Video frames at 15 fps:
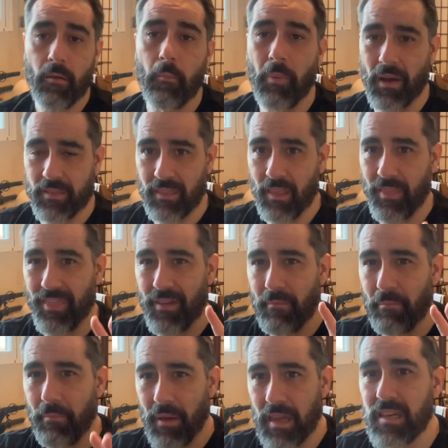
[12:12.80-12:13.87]
But the
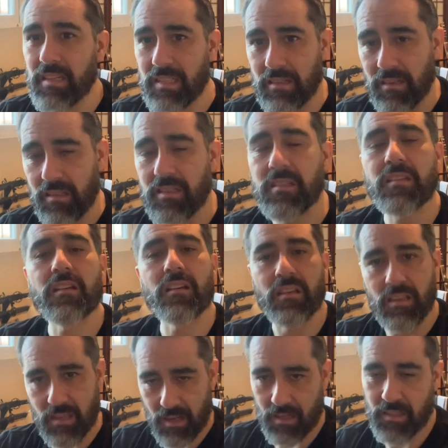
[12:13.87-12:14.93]
basis,
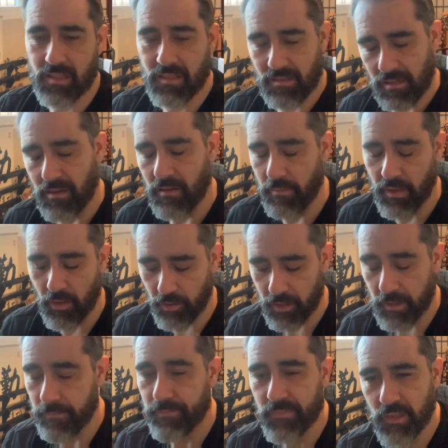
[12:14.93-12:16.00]
yes, they're
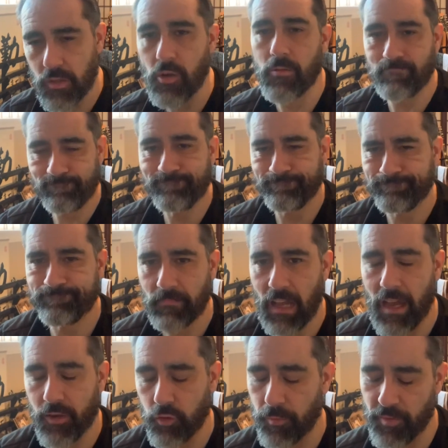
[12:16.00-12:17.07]
melocchi. So
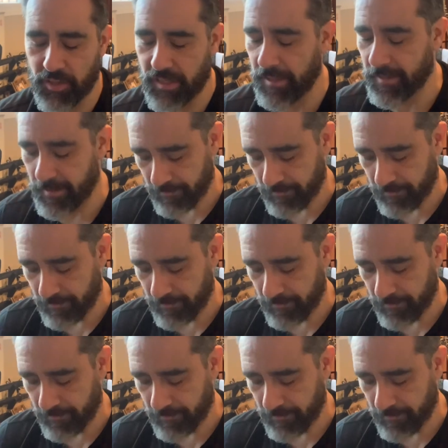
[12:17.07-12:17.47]
100%.